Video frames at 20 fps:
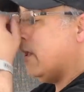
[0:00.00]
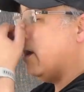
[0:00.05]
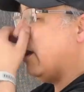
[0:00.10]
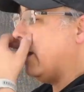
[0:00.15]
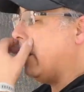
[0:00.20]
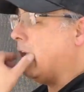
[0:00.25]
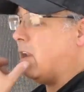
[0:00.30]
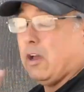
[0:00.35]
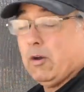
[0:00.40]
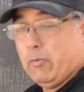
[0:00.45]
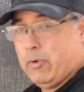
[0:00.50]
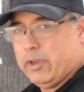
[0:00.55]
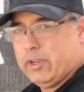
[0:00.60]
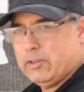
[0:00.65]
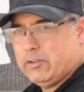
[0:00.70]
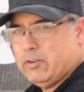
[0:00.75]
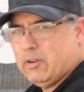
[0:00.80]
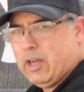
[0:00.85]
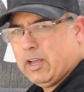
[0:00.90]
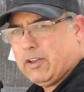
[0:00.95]
and uh, we
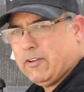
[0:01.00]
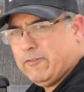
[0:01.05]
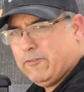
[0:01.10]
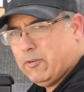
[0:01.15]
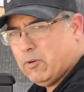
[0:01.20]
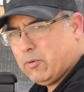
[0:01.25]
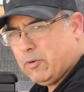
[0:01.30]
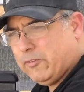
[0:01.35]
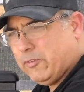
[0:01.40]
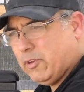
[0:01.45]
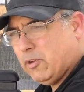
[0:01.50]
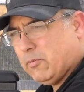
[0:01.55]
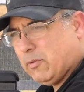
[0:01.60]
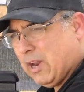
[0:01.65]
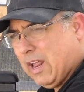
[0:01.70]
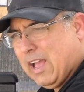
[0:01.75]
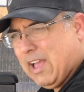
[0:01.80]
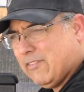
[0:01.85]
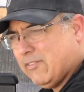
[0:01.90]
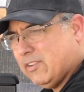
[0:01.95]
can do like a full review.
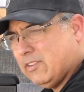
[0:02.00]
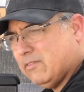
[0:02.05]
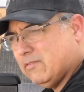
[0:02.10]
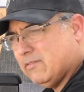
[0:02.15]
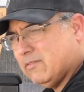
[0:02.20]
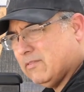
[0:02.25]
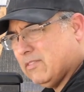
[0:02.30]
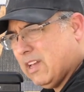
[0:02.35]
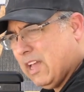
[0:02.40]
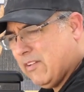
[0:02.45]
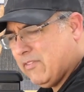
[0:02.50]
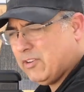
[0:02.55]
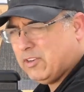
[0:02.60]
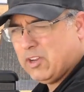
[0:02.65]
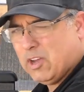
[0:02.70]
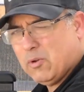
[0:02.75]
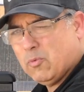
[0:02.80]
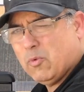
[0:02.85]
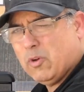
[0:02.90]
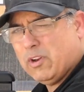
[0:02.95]
But I haven't I haven't
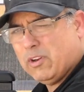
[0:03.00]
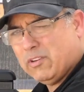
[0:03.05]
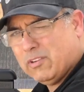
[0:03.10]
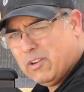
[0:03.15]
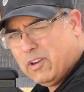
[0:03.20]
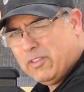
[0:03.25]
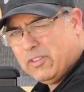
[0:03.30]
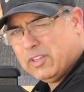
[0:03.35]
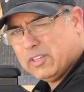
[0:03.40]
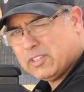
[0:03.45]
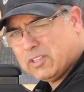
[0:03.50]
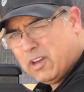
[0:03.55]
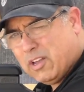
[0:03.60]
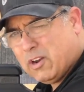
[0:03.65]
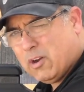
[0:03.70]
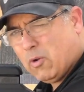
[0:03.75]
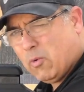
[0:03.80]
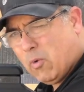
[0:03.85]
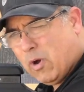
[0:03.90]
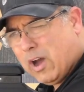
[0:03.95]
done one on this gun
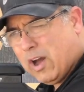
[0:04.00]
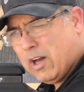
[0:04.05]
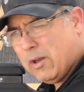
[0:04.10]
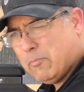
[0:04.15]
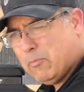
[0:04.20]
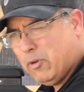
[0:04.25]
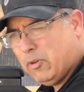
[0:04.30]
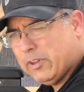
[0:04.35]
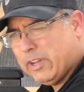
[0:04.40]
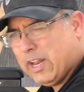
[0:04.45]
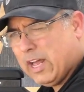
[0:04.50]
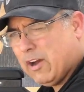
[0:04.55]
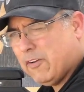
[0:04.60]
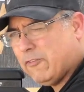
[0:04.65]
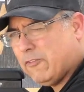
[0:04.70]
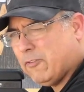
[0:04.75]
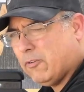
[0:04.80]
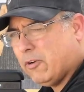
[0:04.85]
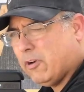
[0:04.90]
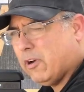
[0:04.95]
in a while. I pulled it
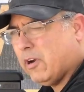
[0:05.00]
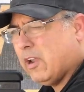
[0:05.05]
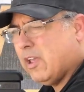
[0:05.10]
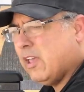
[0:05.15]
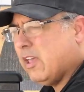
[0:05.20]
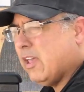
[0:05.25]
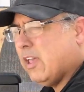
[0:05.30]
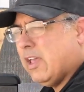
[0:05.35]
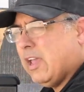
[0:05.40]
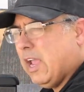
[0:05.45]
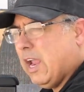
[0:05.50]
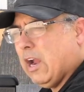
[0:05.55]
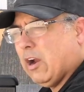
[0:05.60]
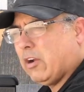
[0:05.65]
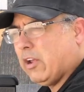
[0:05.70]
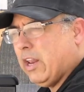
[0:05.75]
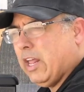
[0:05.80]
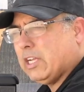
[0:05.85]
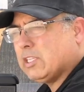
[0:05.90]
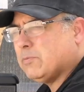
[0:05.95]
out for
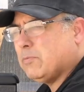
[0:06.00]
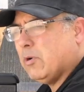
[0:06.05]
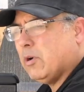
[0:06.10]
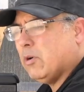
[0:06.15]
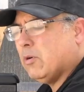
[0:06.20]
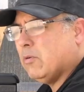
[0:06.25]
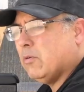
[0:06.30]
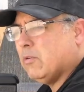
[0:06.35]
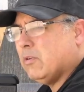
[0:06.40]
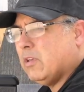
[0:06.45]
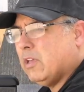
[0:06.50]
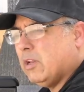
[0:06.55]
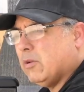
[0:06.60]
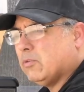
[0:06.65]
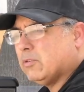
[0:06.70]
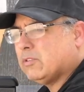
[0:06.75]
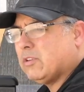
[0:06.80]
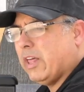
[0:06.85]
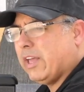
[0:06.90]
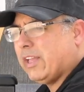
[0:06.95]
Airgun Expo, and it
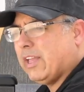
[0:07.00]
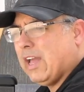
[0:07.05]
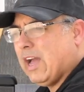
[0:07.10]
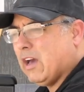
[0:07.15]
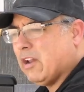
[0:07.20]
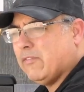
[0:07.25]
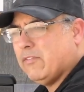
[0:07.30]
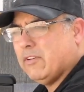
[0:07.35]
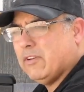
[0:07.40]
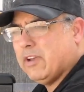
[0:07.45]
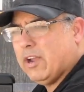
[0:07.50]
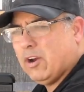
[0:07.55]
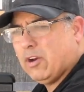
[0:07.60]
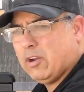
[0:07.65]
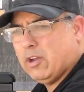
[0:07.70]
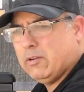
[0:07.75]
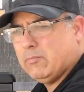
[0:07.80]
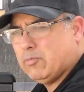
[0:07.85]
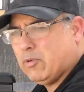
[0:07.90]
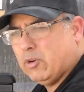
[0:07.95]
was like out of an
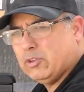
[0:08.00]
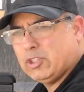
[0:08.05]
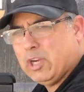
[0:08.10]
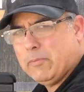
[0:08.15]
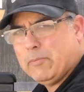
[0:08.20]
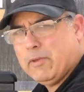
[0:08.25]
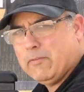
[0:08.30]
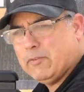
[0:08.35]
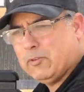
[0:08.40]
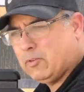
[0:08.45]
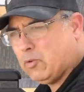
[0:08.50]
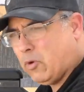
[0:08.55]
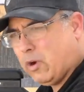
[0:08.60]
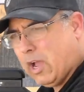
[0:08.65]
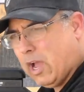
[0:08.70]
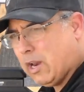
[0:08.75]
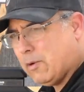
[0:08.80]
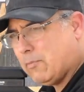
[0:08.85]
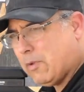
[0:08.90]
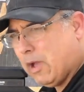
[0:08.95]
Airgun Pro Shop
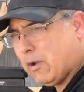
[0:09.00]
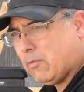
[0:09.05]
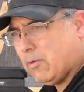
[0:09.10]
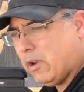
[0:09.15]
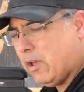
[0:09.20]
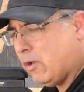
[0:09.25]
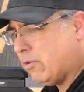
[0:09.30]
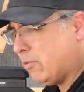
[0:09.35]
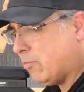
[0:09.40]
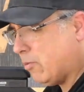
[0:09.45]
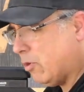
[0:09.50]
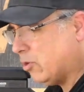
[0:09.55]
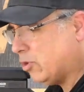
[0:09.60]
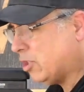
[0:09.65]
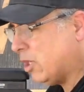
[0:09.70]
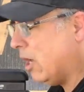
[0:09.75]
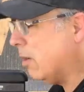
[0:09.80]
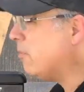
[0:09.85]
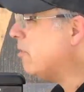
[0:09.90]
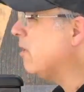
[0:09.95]
inventory item back when I owned the Pro
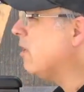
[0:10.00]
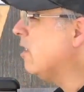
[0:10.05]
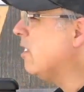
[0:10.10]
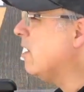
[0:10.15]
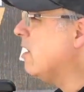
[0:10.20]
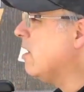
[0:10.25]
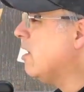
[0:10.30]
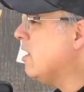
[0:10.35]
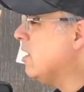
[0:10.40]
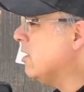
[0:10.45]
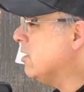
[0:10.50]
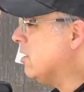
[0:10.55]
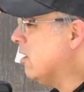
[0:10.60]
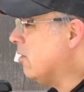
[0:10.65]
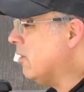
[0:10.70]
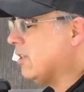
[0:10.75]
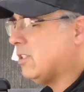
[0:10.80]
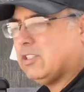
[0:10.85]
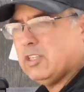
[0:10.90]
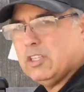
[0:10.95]
Shop.
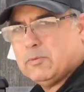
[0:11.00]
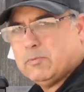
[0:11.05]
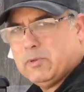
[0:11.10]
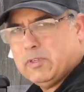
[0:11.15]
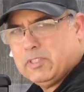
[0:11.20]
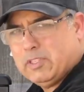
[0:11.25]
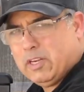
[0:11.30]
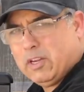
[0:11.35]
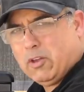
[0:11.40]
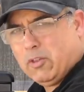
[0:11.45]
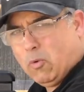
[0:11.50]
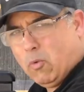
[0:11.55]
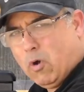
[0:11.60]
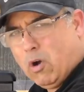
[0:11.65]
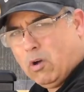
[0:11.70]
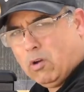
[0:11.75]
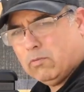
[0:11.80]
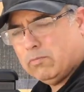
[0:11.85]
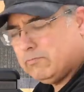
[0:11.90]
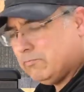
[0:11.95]
So it's just been sitting on the
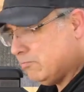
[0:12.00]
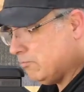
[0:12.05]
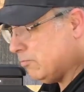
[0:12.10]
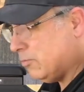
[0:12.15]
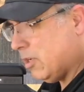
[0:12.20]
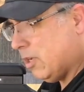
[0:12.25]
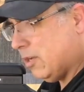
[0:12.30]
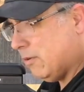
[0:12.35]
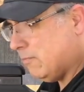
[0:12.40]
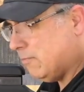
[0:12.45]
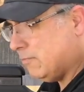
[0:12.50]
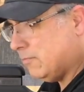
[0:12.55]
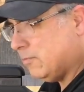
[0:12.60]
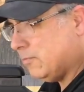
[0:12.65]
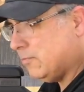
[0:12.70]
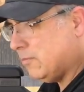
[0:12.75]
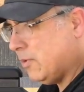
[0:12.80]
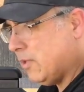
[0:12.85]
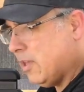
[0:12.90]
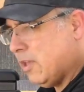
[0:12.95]
wall. Um,
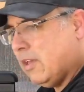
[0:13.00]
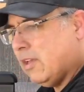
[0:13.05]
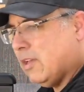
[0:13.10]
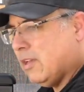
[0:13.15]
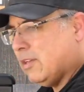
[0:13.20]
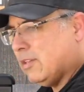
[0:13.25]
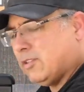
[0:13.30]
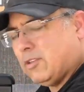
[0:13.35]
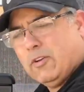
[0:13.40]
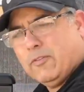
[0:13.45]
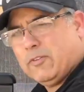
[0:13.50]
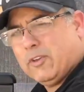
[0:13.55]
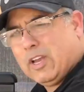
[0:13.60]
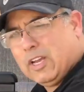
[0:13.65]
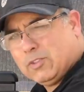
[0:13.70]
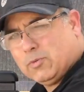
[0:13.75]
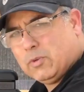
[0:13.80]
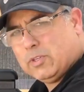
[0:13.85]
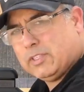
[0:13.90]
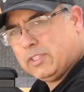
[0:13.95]
so if you
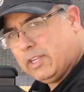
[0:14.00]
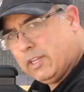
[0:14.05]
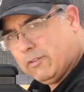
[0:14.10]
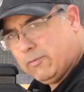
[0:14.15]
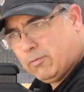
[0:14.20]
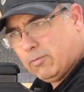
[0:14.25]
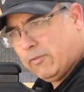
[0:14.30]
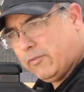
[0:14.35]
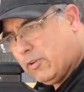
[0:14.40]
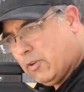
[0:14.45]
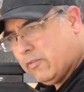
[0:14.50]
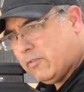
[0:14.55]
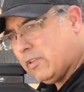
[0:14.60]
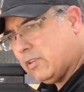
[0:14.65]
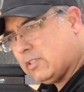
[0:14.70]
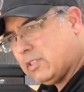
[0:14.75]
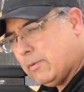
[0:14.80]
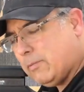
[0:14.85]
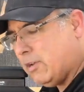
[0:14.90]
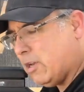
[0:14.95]
guys want to see a review of
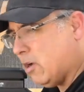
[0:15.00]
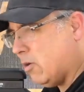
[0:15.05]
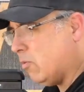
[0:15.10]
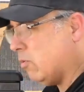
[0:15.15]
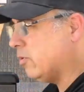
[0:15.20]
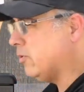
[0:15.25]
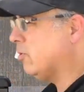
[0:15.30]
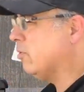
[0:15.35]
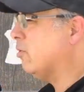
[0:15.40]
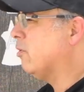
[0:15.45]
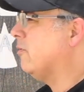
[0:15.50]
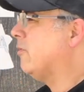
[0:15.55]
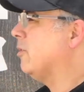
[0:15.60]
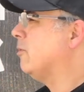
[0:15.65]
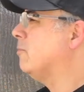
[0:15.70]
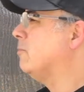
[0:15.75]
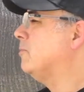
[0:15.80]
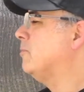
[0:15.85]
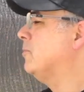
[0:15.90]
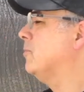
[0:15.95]
this, let me know. We'll do a review.